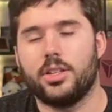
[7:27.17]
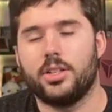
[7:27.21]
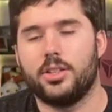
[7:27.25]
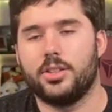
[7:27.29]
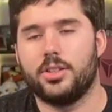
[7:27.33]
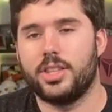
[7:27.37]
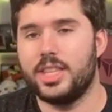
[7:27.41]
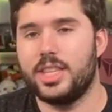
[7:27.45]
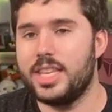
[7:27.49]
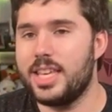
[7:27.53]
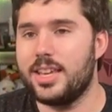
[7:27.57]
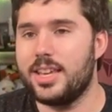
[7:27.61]

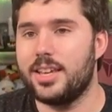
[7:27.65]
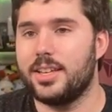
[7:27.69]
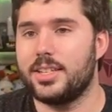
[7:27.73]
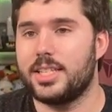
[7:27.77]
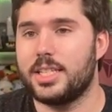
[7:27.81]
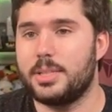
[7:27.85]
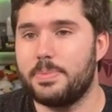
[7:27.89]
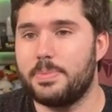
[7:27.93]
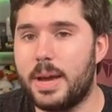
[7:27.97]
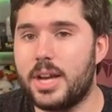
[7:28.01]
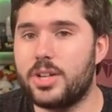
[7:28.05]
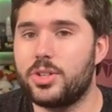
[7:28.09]
the
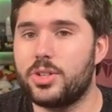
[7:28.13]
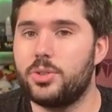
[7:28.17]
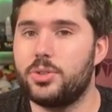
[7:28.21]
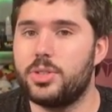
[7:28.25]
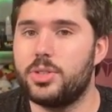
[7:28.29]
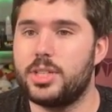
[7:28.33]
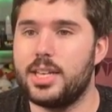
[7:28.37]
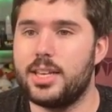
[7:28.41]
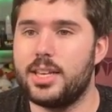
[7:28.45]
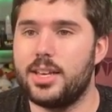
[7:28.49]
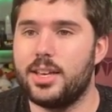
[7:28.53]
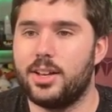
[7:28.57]

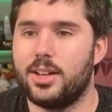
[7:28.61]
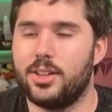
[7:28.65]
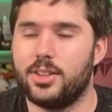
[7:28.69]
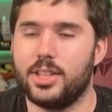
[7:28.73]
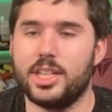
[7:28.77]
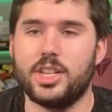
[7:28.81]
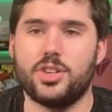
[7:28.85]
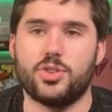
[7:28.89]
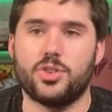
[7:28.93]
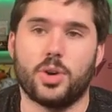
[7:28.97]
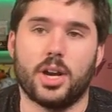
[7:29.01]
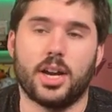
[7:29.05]
specialty
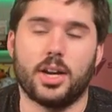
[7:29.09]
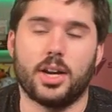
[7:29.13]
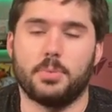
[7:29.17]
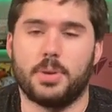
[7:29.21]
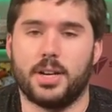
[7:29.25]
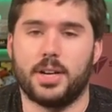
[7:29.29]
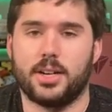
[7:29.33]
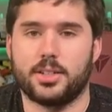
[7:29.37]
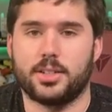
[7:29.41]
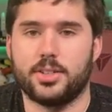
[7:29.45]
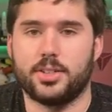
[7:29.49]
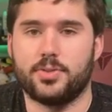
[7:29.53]
elite trainer
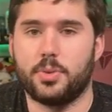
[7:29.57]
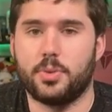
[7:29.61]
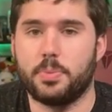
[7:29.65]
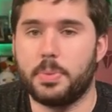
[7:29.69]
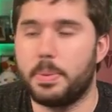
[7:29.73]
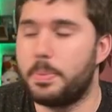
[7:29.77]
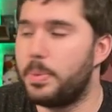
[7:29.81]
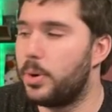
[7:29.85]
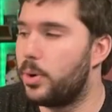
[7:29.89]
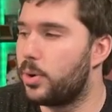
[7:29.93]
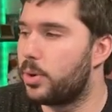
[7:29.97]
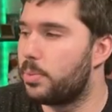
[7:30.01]
boxes from
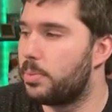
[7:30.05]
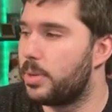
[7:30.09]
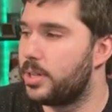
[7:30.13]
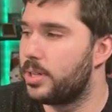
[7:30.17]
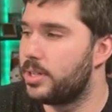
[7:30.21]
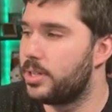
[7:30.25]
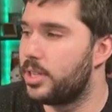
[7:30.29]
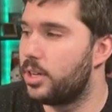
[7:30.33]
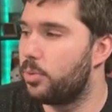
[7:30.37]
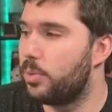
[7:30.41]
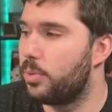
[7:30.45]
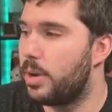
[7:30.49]
the Pokemon
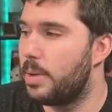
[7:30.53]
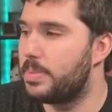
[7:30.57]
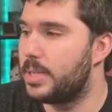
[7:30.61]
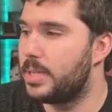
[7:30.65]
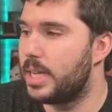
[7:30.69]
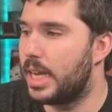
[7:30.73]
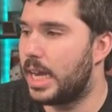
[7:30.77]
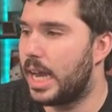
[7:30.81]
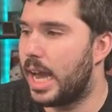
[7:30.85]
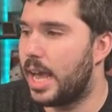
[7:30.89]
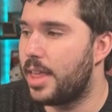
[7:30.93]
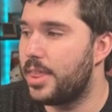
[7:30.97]
Center
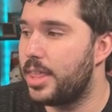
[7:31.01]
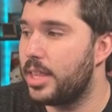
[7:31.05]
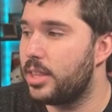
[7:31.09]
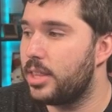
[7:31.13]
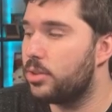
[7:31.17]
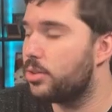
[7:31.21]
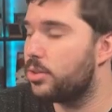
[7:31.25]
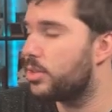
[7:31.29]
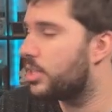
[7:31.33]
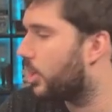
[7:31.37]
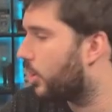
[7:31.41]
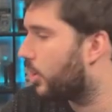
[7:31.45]
website, I think
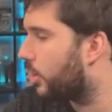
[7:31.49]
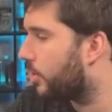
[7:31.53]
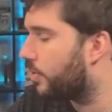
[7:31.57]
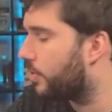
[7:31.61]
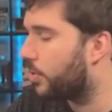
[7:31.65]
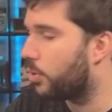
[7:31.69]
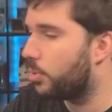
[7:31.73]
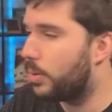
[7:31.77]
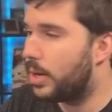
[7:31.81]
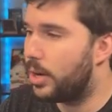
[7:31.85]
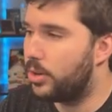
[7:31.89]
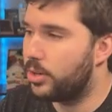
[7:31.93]
they're selling
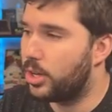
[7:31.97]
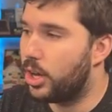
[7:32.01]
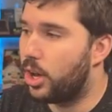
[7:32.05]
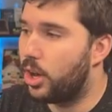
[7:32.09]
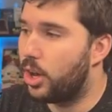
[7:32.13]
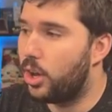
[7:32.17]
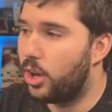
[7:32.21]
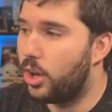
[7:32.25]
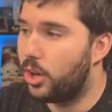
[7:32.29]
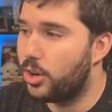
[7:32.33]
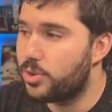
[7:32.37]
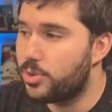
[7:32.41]
for around
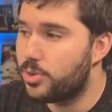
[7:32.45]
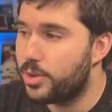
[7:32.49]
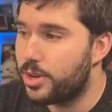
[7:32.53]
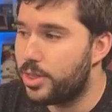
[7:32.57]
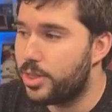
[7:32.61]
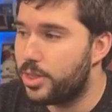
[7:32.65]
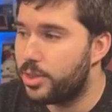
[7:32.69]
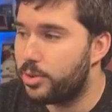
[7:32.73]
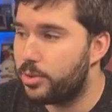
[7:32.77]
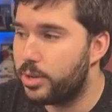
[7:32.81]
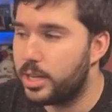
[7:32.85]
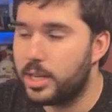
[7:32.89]

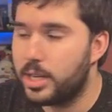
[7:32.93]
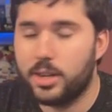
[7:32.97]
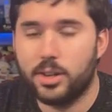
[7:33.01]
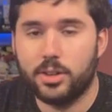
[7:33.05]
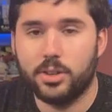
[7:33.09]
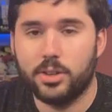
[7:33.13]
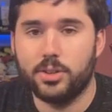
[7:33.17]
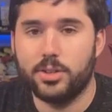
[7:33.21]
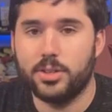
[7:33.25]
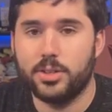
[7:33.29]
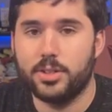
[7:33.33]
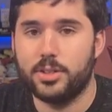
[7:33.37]

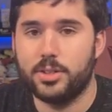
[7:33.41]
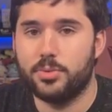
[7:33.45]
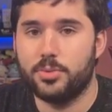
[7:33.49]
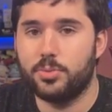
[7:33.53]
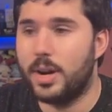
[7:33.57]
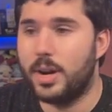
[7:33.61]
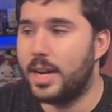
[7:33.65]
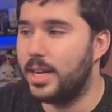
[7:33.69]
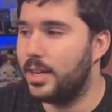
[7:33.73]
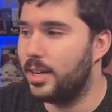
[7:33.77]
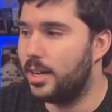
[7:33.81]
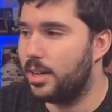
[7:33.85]
$130
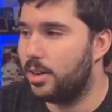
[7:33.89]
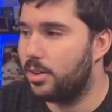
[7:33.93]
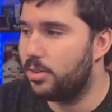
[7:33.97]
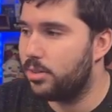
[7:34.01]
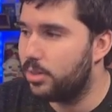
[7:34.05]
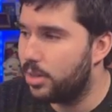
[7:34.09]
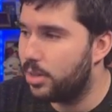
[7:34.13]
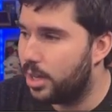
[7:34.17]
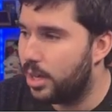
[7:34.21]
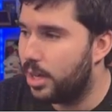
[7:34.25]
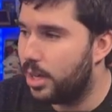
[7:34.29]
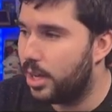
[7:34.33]
right
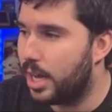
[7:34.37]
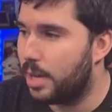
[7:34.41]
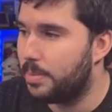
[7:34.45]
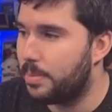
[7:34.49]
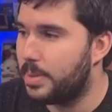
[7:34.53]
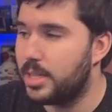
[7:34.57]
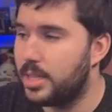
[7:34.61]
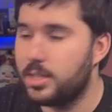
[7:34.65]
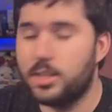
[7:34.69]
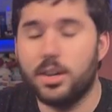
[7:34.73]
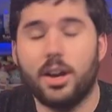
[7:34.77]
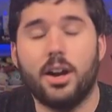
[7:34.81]
now. I
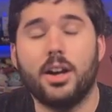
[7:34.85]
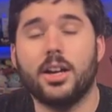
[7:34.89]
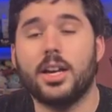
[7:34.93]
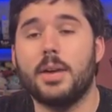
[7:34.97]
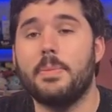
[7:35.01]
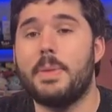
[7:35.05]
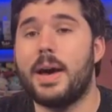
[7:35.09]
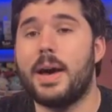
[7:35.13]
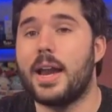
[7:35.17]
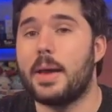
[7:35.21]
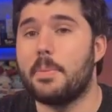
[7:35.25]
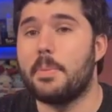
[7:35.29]
mean, talk
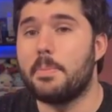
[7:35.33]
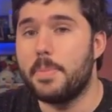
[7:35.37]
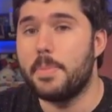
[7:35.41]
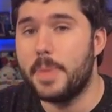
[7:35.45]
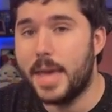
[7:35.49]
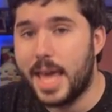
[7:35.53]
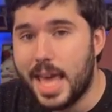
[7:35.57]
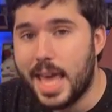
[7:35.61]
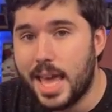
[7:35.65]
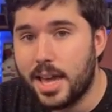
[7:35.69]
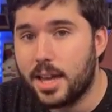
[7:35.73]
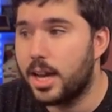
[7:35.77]
about a
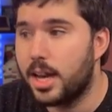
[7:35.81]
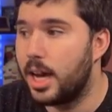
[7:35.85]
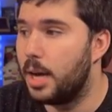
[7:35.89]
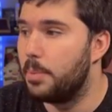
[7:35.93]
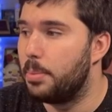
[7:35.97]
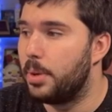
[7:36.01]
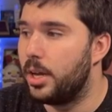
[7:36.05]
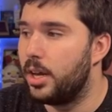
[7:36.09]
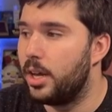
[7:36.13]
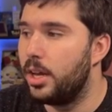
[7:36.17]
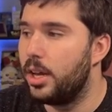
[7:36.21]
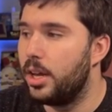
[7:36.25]

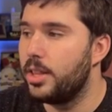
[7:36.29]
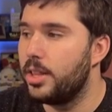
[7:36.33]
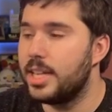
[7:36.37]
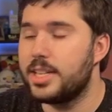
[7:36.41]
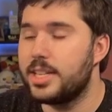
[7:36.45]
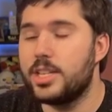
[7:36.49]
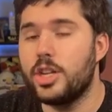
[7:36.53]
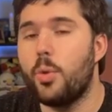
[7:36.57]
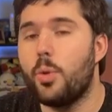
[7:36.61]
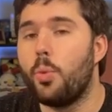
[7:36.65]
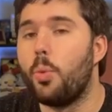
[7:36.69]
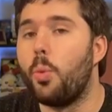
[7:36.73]
pickup.
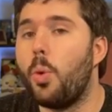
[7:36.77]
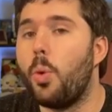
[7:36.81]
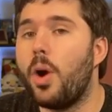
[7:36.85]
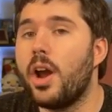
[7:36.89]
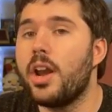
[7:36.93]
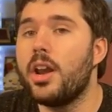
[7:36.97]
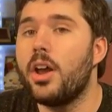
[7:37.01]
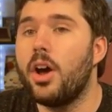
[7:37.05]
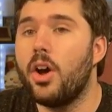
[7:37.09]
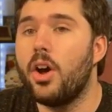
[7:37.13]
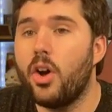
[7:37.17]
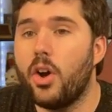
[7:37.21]
That's a
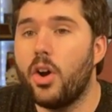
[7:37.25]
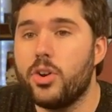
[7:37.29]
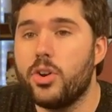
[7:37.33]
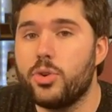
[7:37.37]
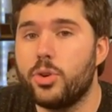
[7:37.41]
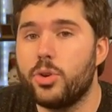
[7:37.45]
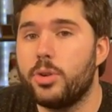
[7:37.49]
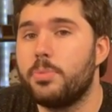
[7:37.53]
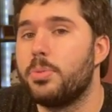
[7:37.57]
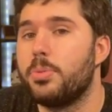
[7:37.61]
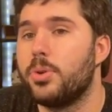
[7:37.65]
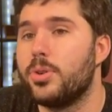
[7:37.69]

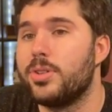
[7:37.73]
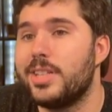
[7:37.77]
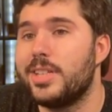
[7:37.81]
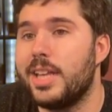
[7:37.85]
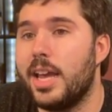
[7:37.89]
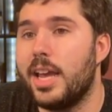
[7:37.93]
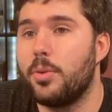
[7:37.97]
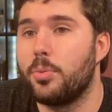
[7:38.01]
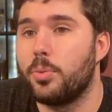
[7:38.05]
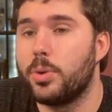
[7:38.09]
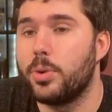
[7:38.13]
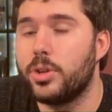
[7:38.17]

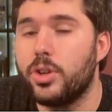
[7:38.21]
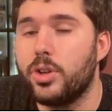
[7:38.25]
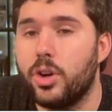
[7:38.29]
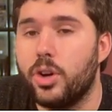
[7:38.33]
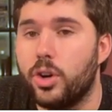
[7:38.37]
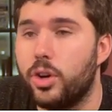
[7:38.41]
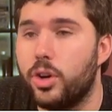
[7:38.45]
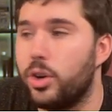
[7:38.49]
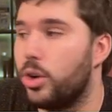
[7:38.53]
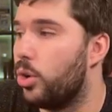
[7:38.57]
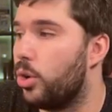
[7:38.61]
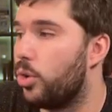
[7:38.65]
100%
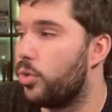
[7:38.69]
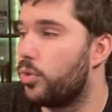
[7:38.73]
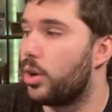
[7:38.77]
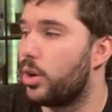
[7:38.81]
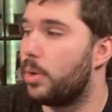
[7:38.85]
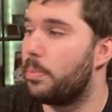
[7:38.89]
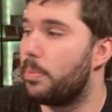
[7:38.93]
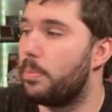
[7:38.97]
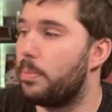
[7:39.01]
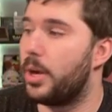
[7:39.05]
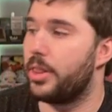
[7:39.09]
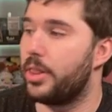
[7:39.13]
return over
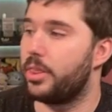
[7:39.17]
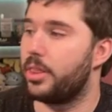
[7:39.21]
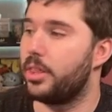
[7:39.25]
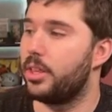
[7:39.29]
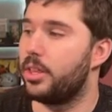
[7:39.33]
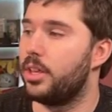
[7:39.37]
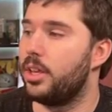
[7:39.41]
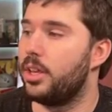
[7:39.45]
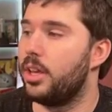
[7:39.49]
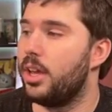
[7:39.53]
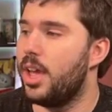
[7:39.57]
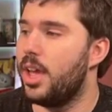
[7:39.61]
a month.
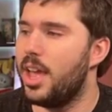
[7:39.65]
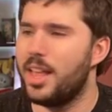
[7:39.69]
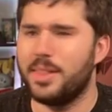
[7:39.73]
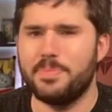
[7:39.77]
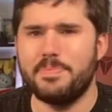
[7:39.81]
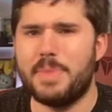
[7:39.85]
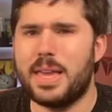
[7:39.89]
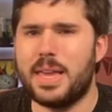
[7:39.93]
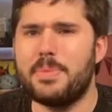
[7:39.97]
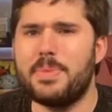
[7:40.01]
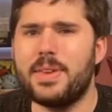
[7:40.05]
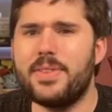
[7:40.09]

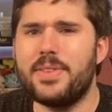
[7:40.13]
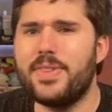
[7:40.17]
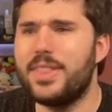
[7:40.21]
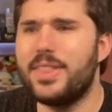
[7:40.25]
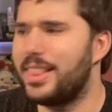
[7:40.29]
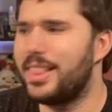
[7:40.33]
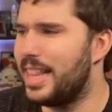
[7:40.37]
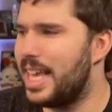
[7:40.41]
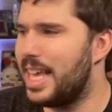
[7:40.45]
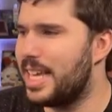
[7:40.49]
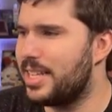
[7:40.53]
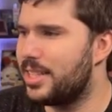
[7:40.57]
Maybe
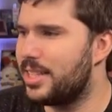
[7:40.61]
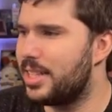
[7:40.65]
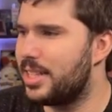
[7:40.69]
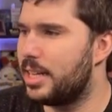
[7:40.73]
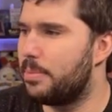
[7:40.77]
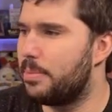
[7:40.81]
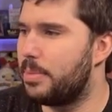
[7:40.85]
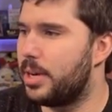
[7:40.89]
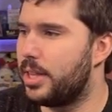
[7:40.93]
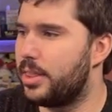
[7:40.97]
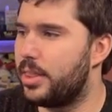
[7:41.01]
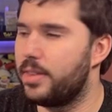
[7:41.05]
even less than
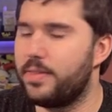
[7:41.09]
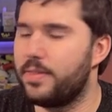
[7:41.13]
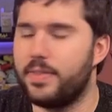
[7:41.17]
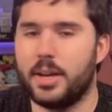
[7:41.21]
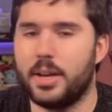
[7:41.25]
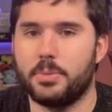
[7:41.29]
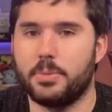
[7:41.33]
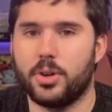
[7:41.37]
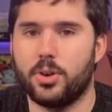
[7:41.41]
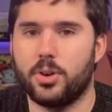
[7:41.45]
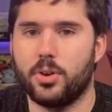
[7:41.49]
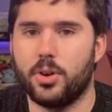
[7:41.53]
a month if
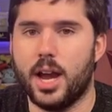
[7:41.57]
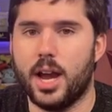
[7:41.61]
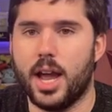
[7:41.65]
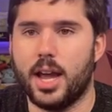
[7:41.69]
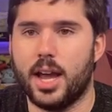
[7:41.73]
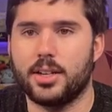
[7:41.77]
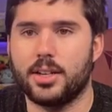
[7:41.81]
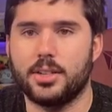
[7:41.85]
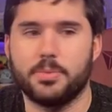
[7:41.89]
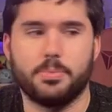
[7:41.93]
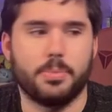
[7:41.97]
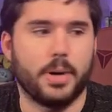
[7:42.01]
I'm
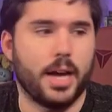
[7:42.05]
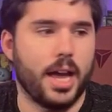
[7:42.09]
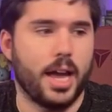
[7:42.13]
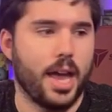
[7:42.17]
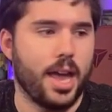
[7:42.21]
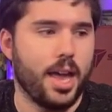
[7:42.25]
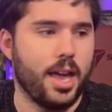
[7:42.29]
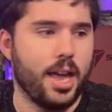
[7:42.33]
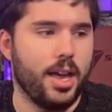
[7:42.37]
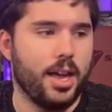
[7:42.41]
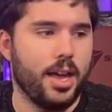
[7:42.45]
correct. But